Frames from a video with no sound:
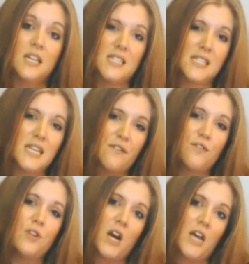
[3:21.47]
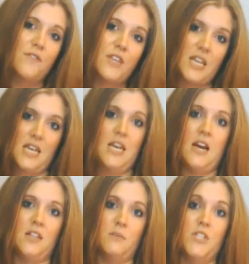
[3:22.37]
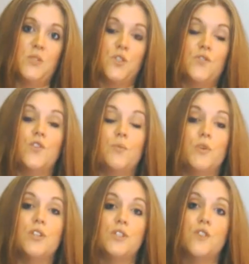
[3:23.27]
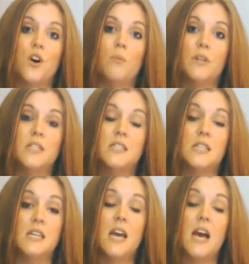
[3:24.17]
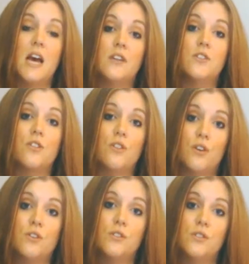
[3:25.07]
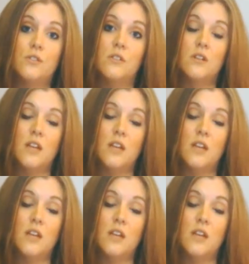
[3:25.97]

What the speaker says: several kind of key elements which form units of competency, and those